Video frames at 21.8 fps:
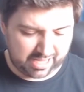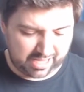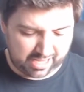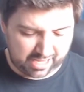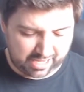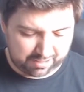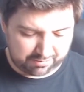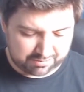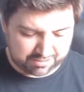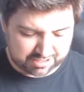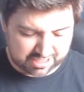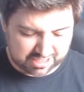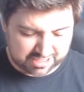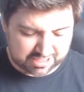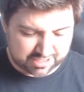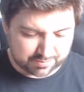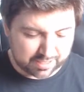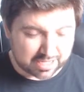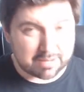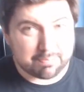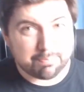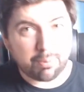it was sent to
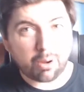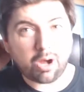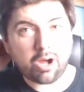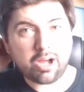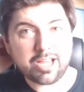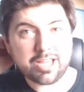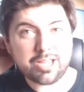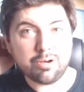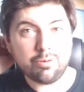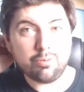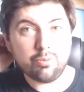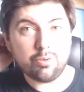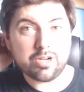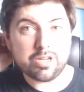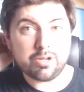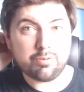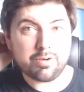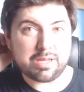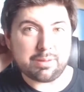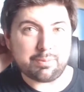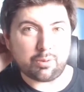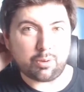me by
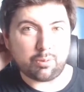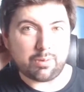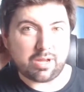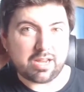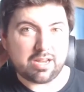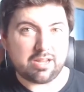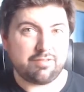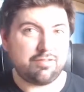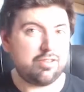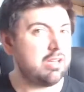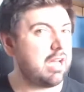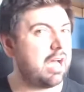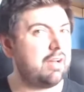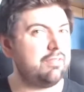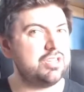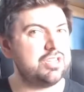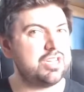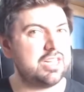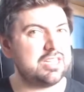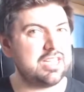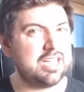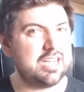WoollyWeeble, and if you haven't
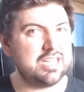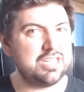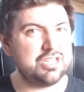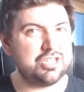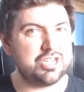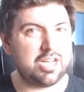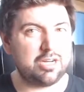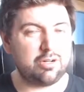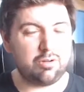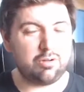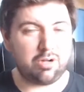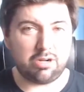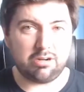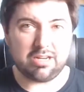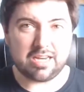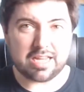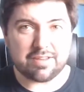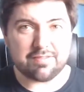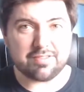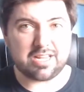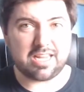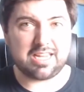checked out his channel, I'll
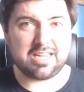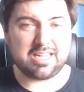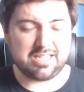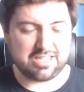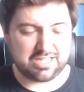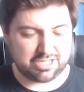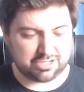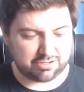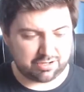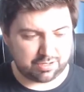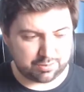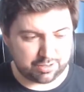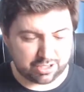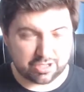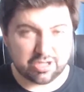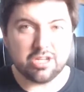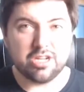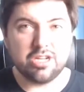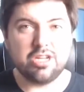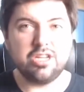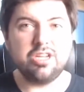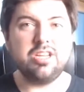leave a link in the description.